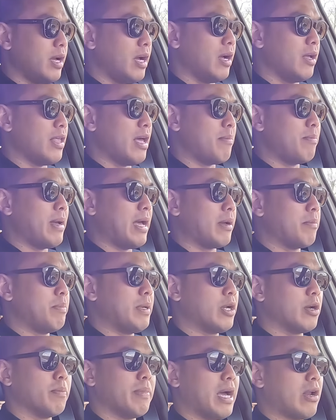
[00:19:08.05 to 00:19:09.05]
Uh, that ba
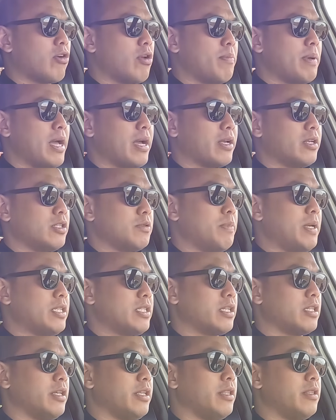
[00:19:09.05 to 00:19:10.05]
bigger battery pack is
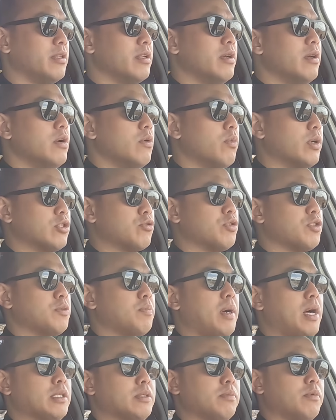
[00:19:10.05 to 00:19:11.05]
basically what's
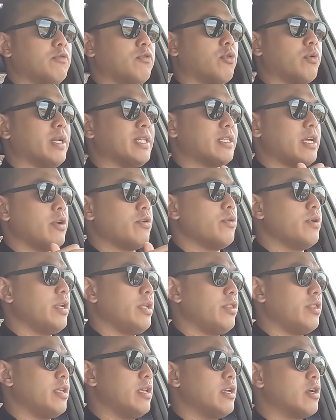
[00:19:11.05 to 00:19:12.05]
responsible for it. It's
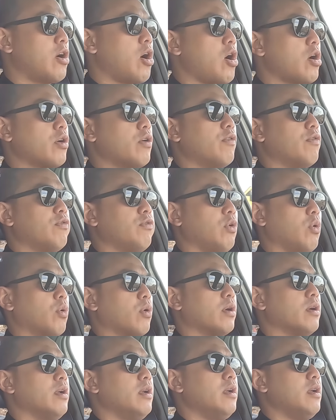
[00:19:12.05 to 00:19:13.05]
underneath the cargo
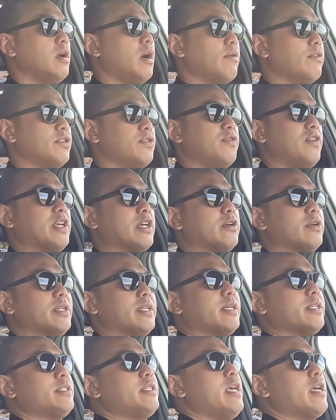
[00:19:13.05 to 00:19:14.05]
floor of this vehicle. It
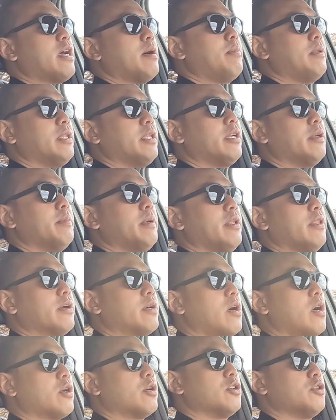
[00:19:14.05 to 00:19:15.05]
does take up a little bit of the
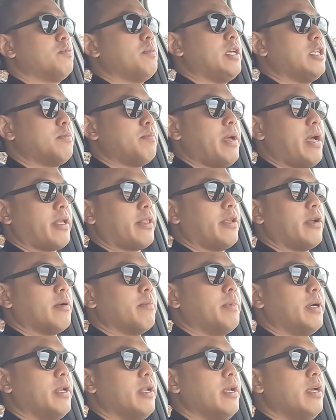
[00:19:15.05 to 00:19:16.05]
cargo space back there,
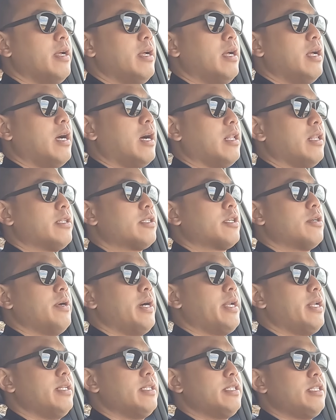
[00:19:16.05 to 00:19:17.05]
but uh, let's go
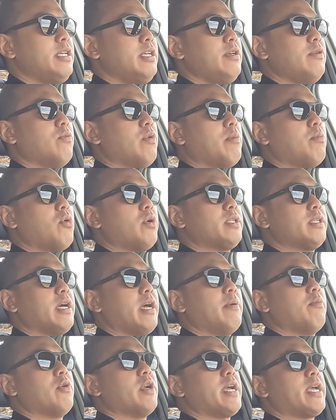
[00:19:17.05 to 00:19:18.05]
ahead and see one more
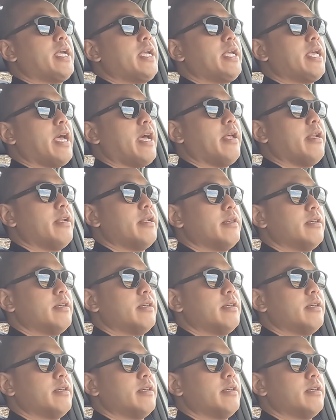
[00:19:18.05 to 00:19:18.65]
time what I can get.